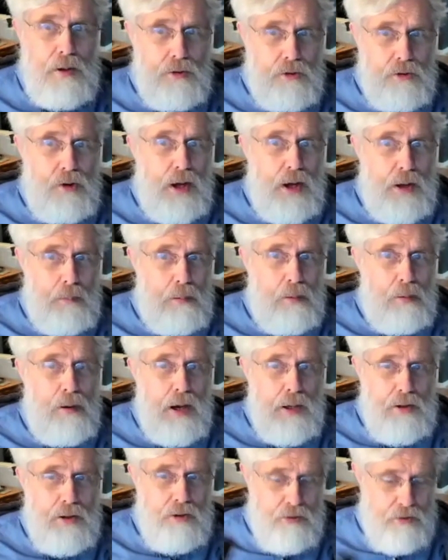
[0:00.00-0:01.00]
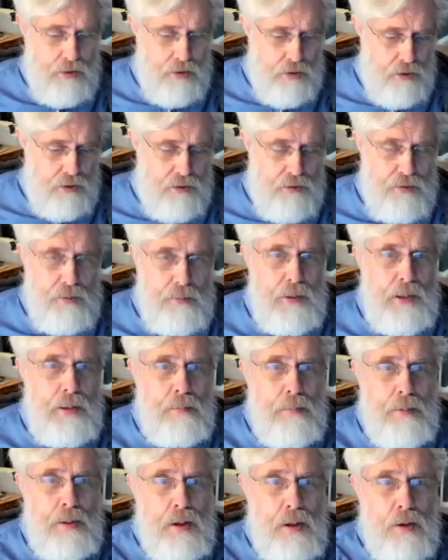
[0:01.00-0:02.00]
Try to pry this loose from
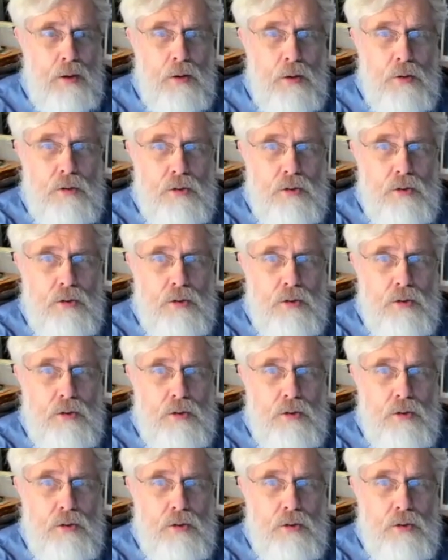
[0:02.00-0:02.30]
anybody. Yes.